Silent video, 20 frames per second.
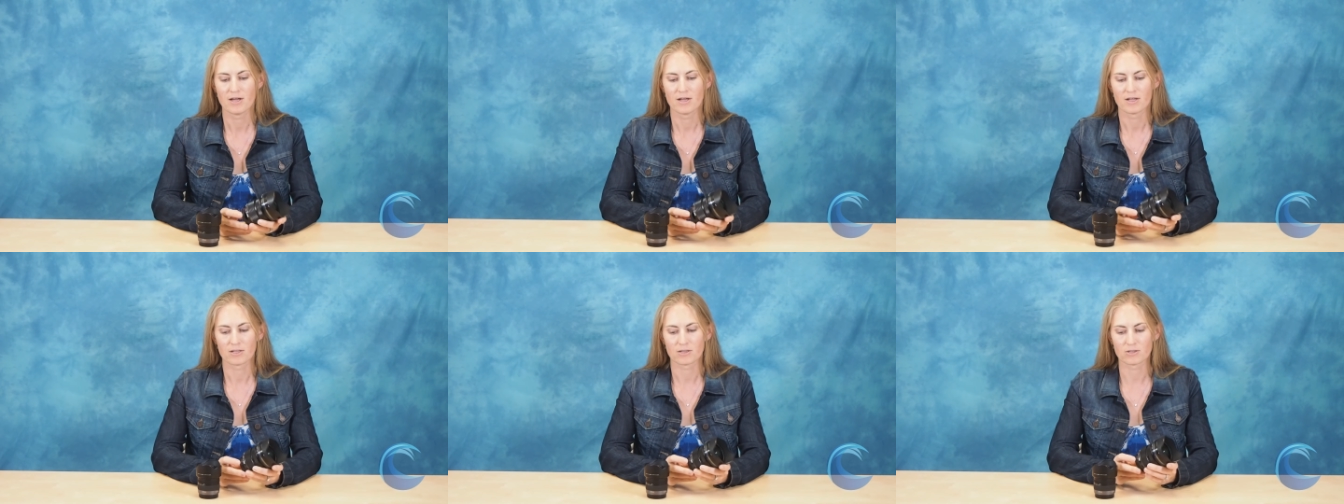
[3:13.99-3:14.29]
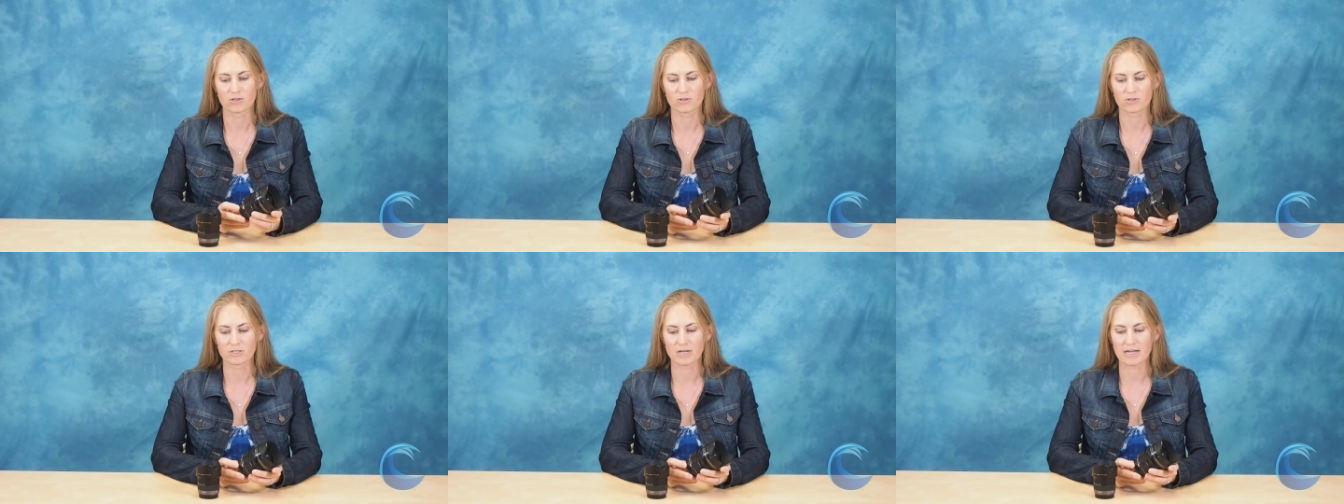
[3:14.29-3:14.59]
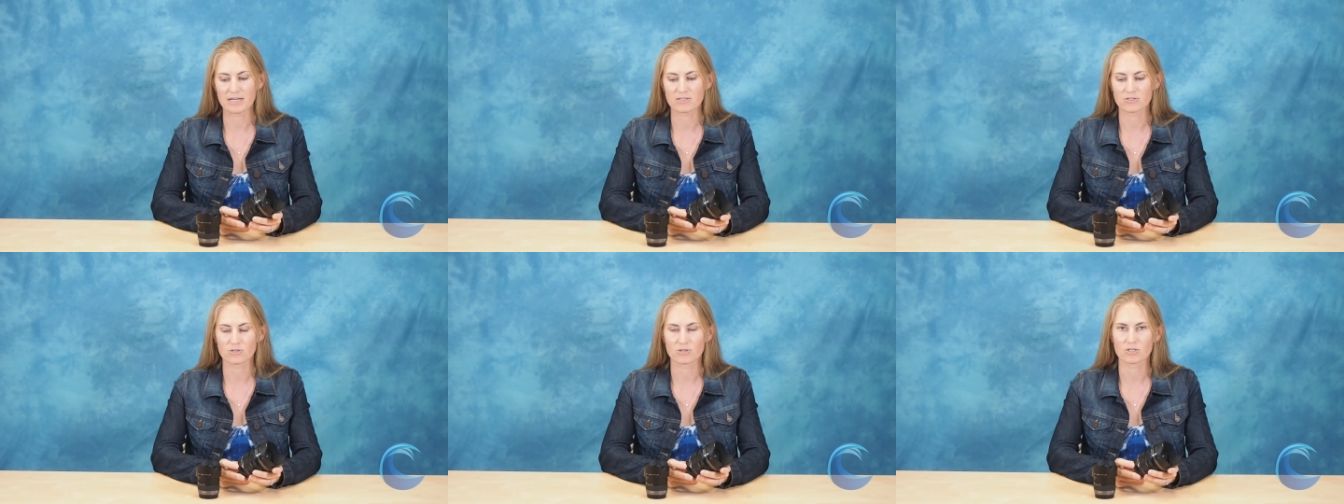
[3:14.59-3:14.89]
a little
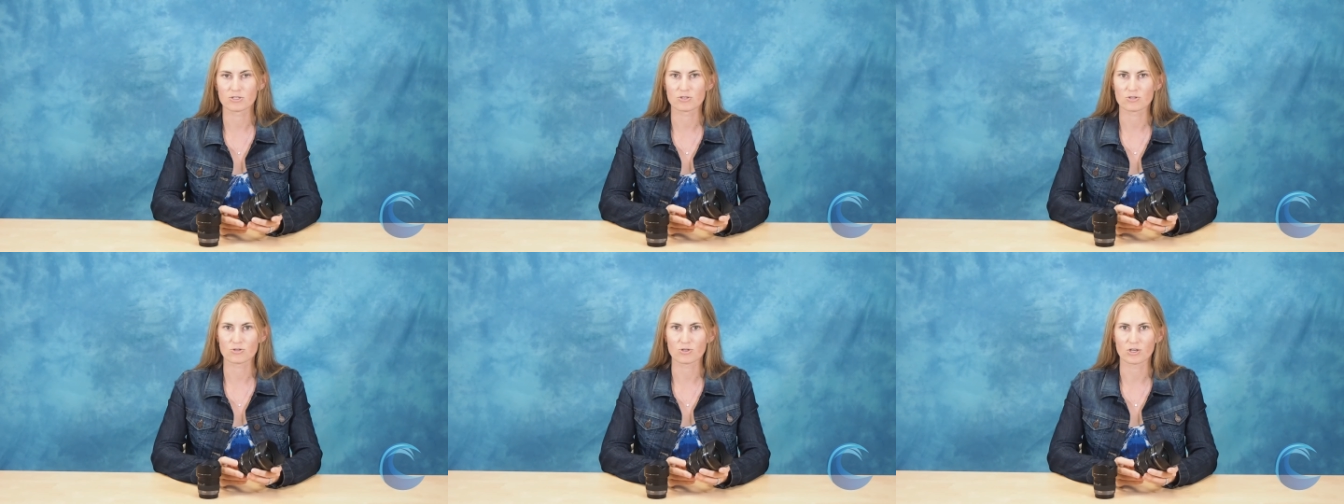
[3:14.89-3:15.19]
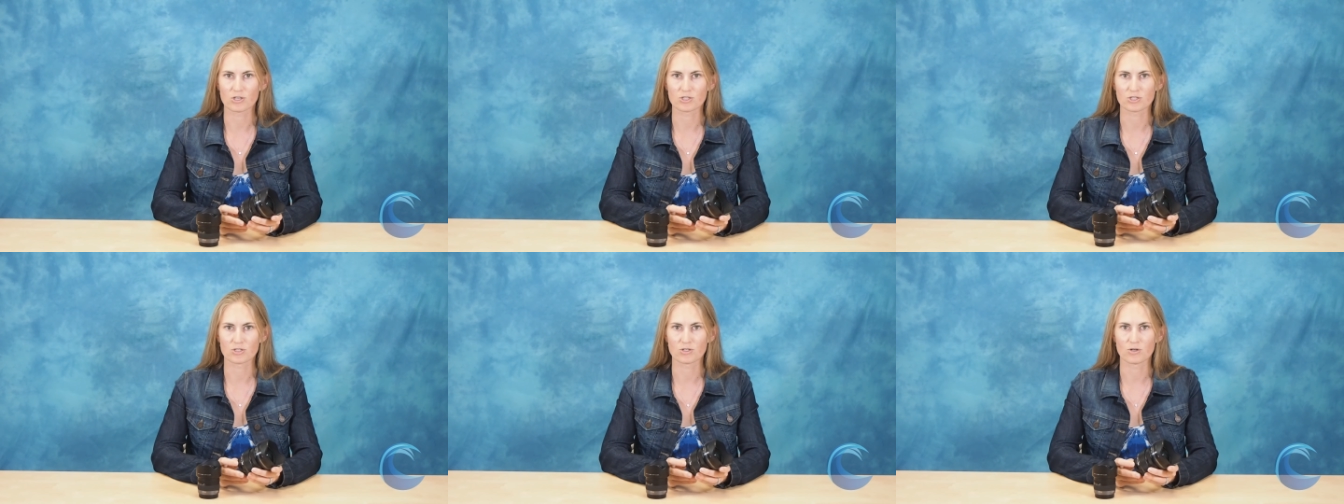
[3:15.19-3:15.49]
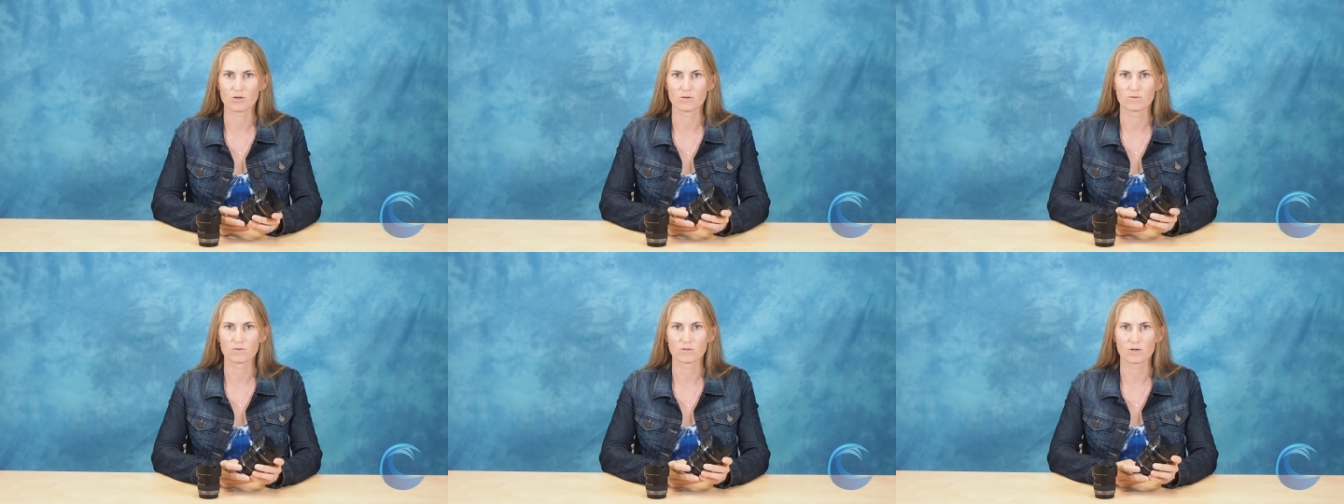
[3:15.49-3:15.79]
nicer construction
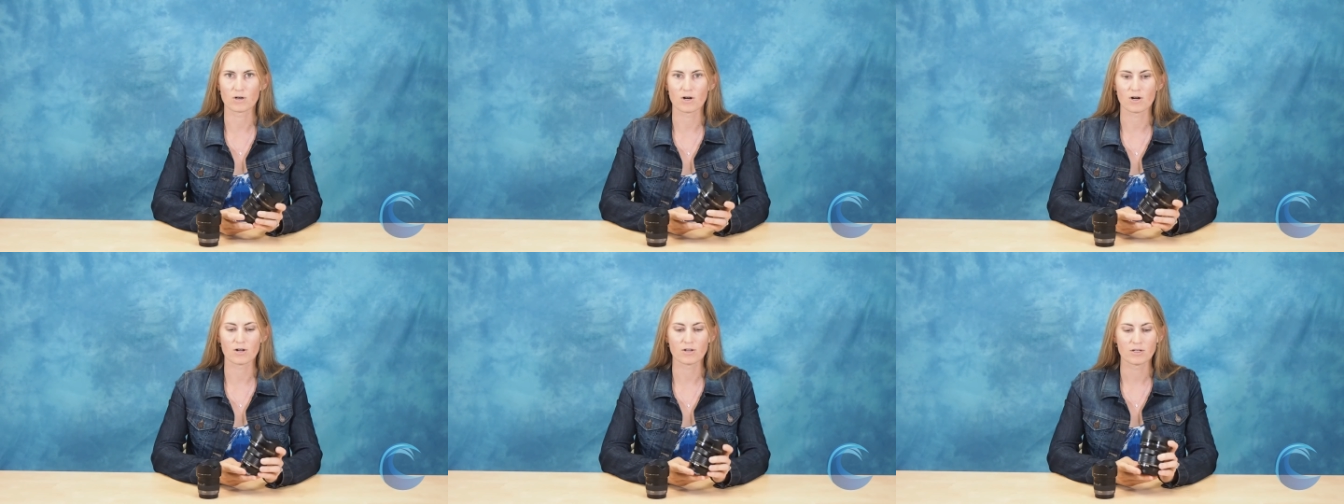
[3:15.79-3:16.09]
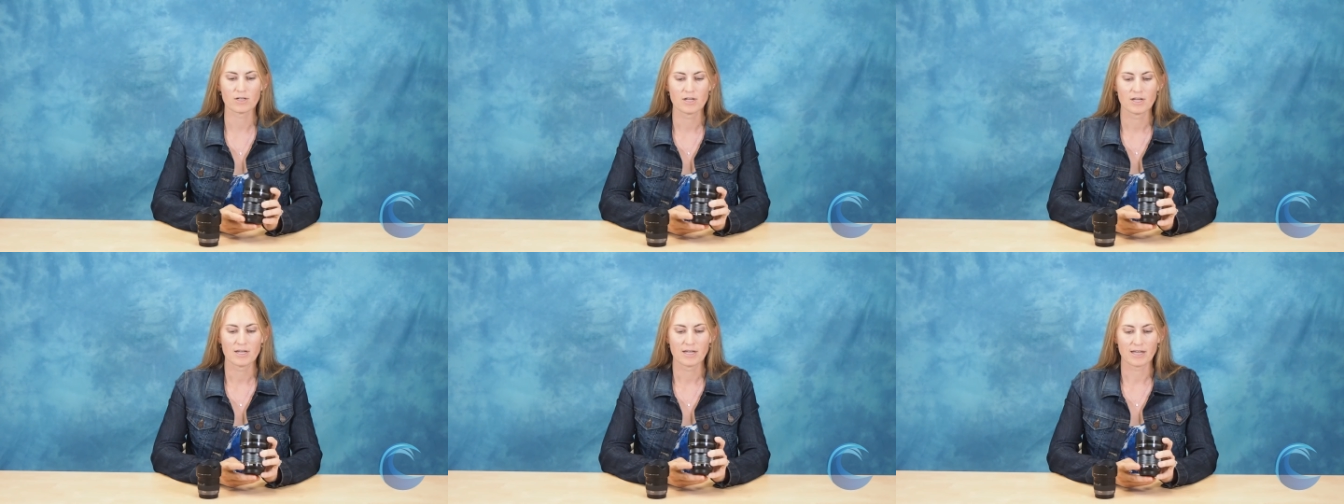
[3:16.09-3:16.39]
overall,